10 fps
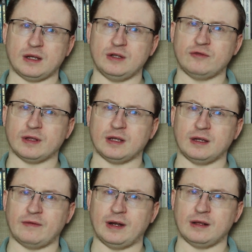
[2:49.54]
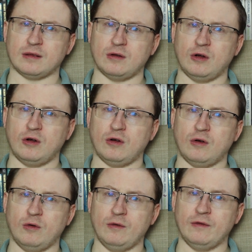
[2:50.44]
interesting events
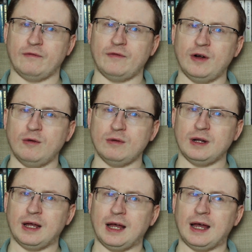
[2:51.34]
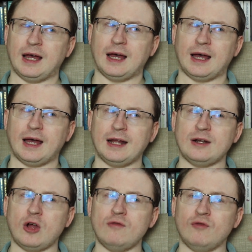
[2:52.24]
unfold. And
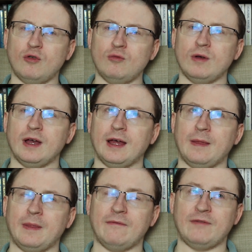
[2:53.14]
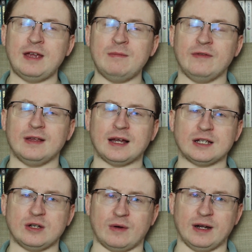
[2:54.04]
overall, the theme of it is
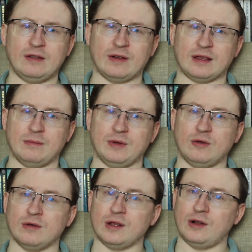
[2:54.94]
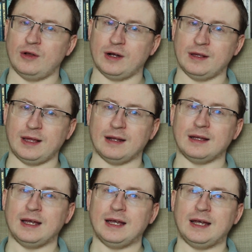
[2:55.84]
actually quite interesting because, like I said,
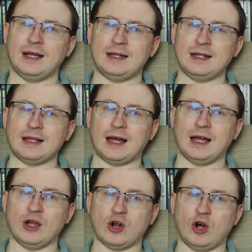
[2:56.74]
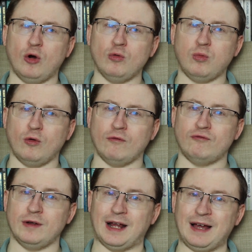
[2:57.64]
it is a Cold War
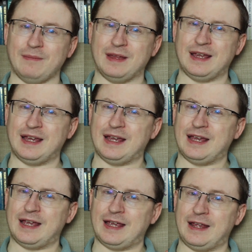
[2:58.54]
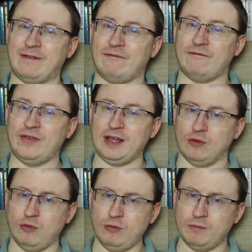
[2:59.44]
thriller in
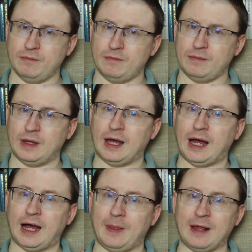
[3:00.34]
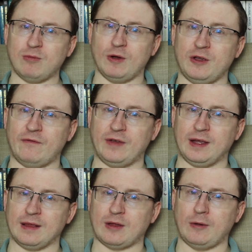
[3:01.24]
feel, and that's you
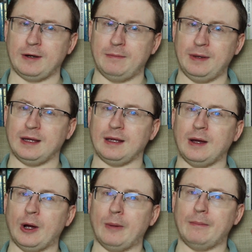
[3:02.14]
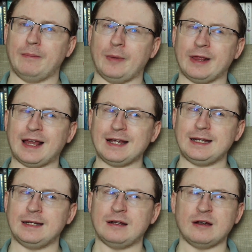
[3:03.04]
think it's going to be, but it's
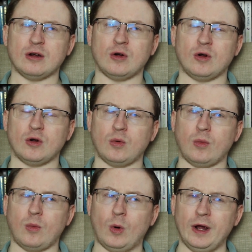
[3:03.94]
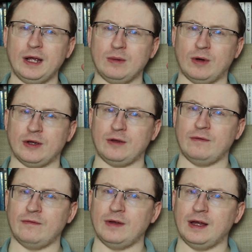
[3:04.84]
actually not quite what you
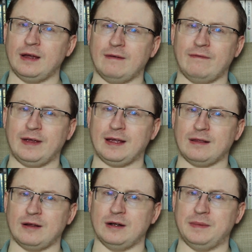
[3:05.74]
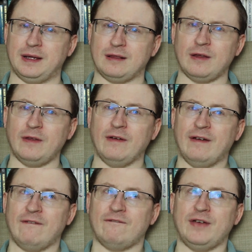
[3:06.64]
think it's going to be. It's got the
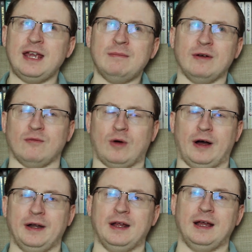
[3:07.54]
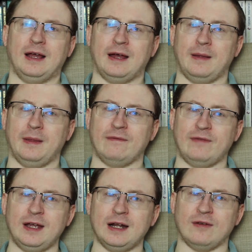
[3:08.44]
theme of one and the
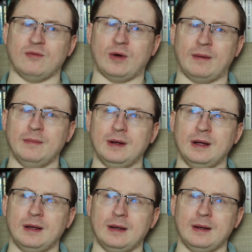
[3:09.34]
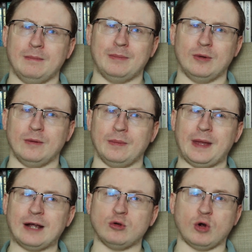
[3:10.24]
feel of one, but
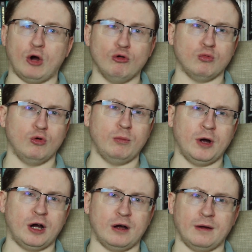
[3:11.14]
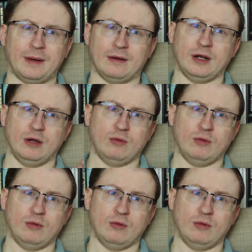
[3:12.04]
the actual Cold War part about